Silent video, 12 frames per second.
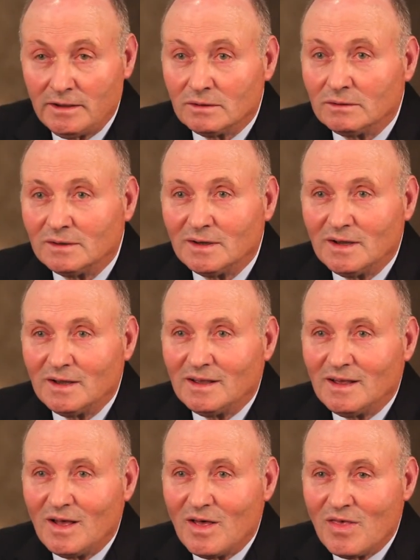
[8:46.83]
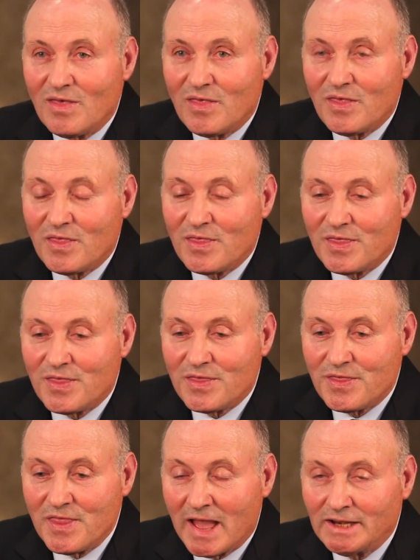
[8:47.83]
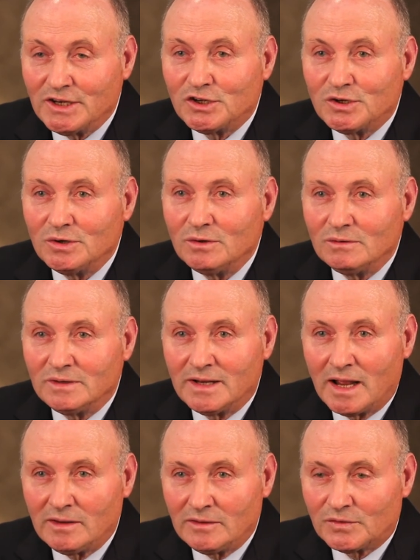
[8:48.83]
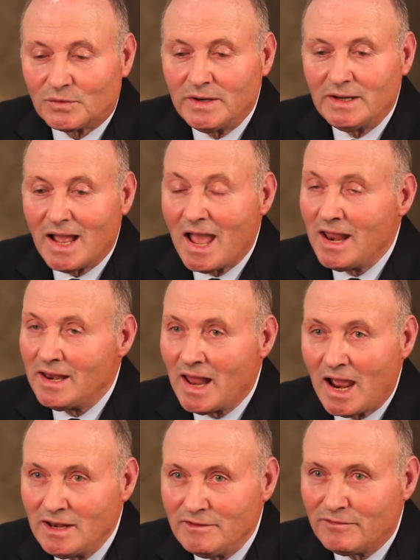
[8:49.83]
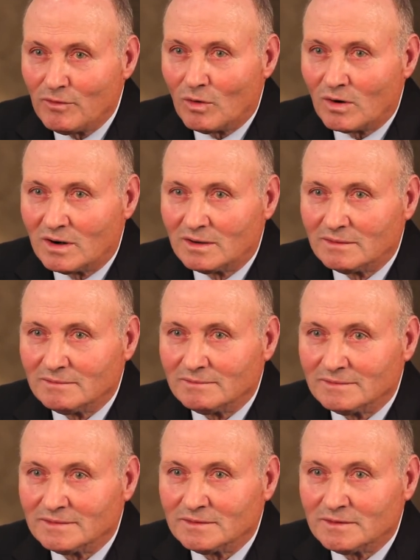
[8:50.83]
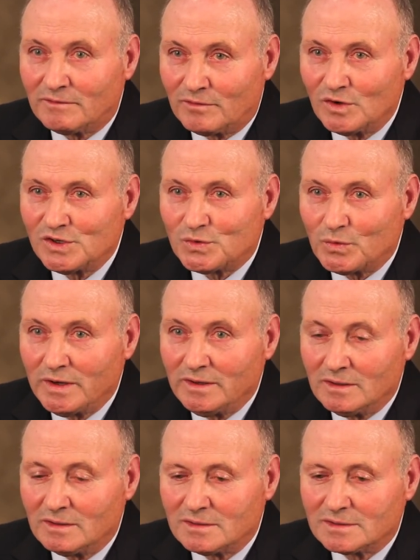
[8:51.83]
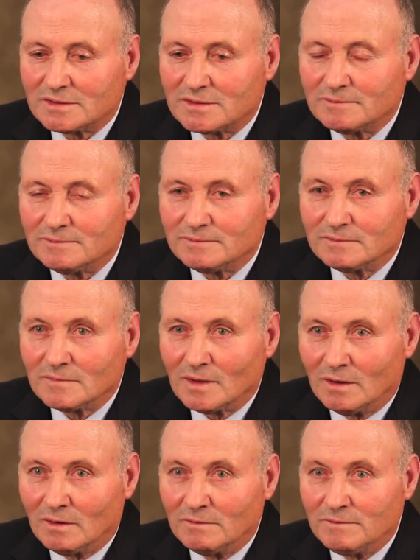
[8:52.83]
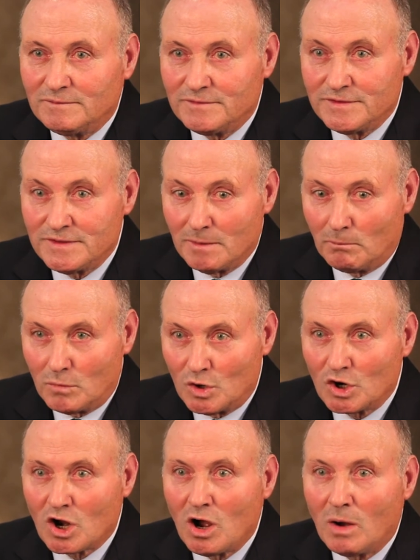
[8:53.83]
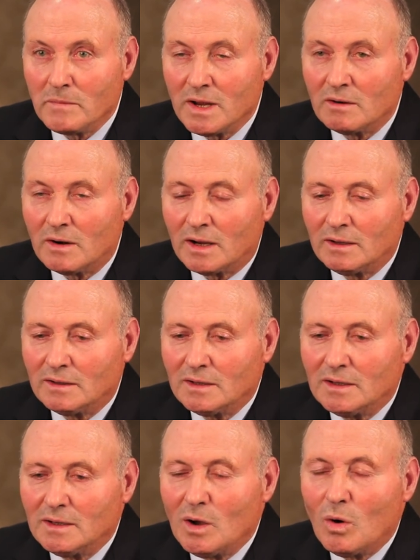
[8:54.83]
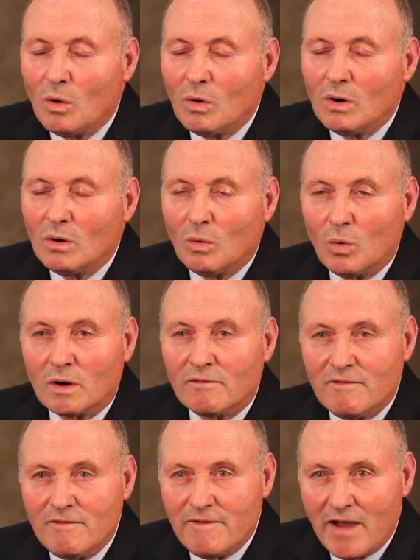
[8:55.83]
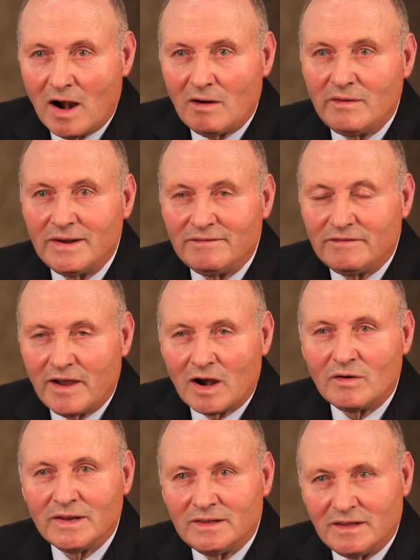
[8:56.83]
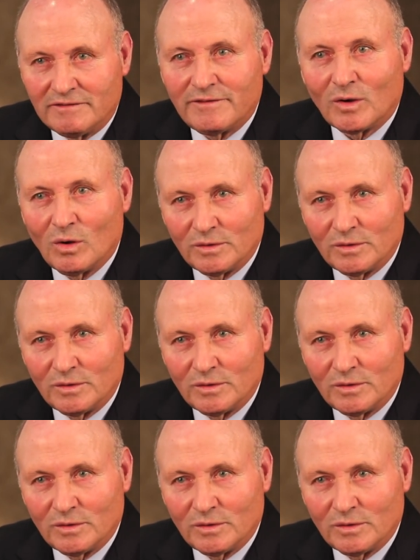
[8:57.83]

you, 92, 93, and 94, the first three years of the Mircom era, were very, very difficult